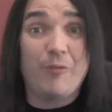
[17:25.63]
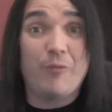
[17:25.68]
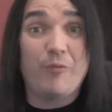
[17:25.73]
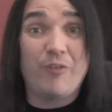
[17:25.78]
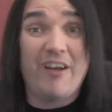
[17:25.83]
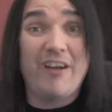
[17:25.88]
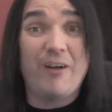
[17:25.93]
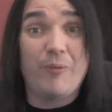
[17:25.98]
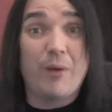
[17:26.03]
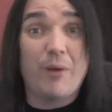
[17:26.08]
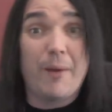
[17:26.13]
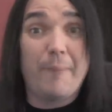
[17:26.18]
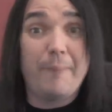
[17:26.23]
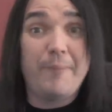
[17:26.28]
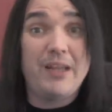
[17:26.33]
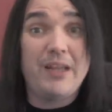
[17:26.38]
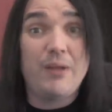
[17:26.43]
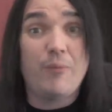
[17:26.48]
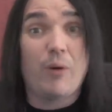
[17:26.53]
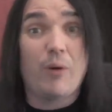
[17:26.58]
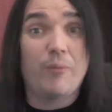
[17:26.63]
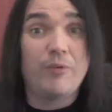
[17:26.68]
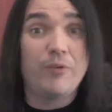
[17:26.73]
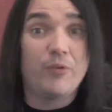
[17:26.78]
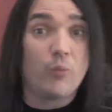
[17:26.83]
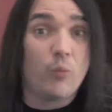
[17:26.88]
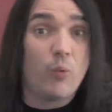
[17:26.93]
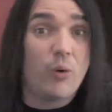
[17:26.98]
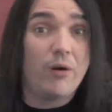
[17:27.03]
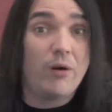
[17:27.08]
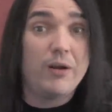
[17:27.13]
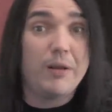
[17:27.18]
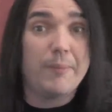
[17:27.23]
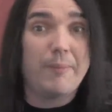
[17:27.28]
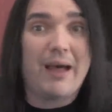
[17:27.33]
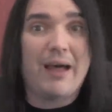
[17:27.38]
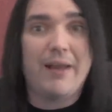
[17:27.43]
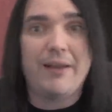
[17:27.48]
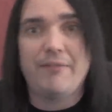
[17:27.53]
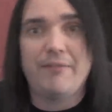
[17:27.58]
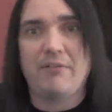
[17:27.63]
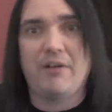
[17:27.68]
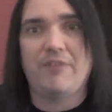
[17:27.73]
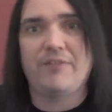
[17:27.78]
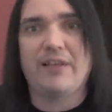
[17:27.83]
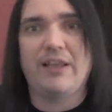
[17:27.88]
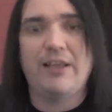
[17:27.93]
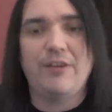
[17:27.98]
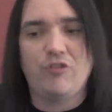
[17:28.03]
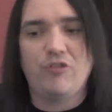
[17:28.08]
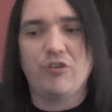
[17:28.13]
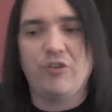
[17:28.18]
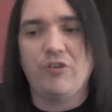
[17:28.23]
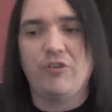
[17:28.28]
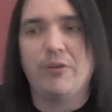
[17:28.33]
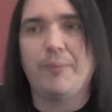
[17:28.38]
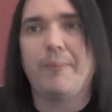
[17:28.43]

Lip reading: very well be what was warned about in Revelations,